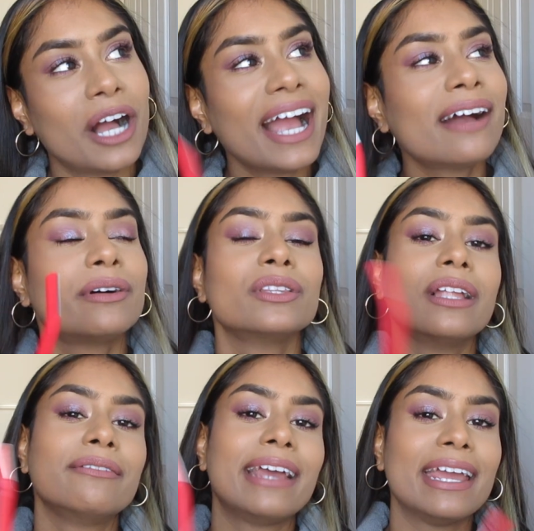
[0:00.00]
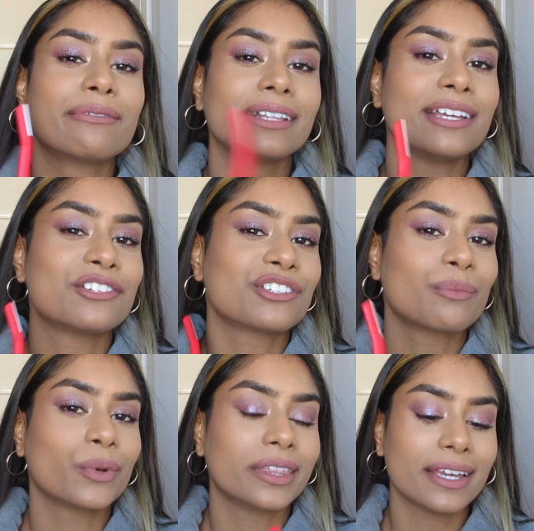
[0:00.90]
I have a love-hate
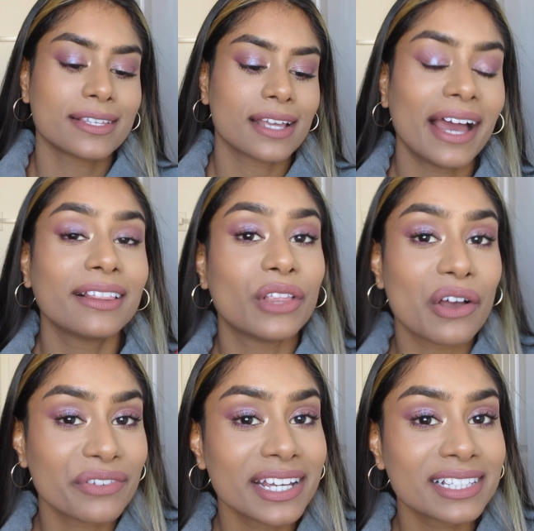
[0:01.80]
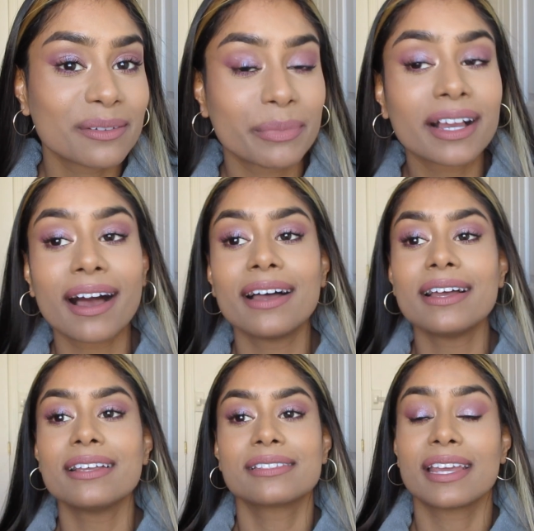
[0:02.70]
relationship with this. I love it
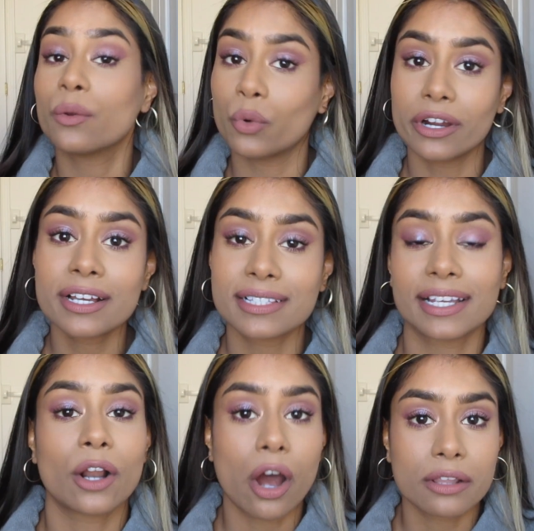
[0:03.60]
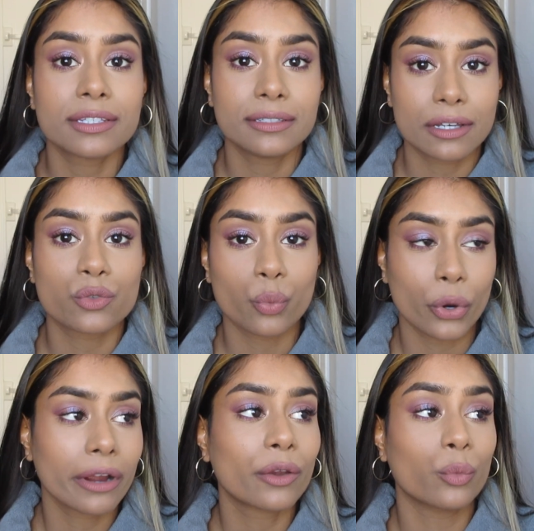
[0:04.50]
because it works. Like, it honestly does
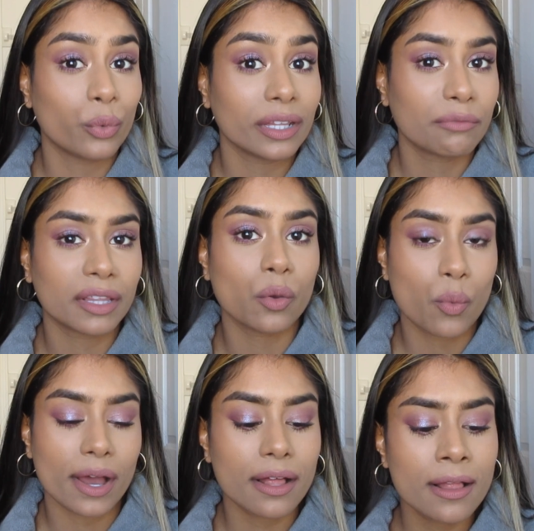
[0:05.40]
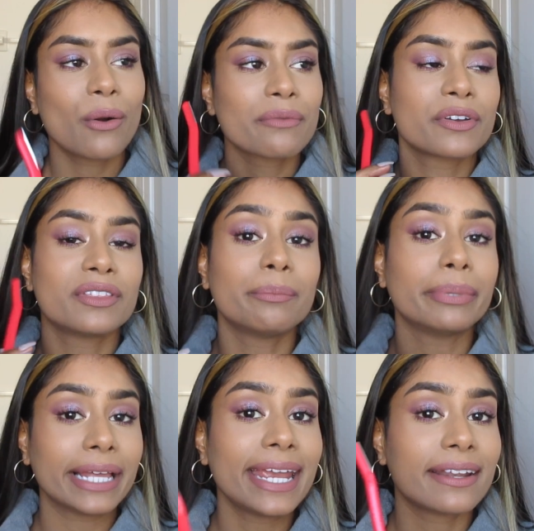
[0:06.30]
work really, really well. However, the
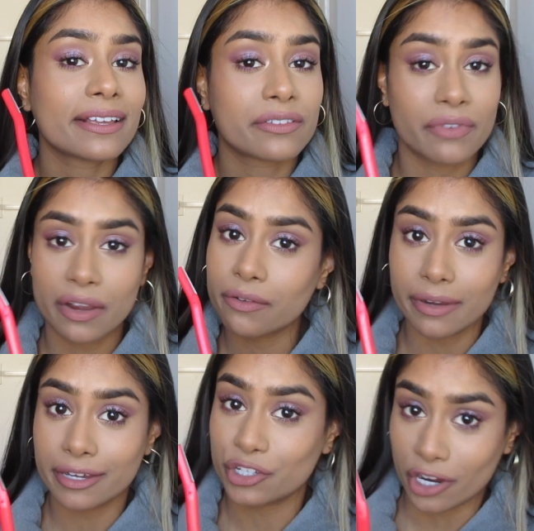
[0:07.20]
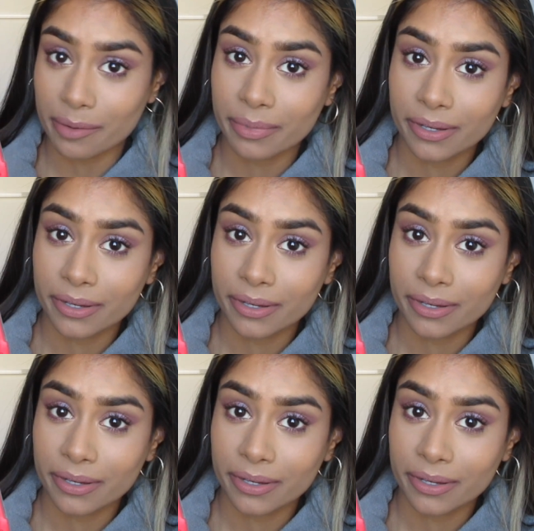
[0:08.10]
blade is very, very sharp.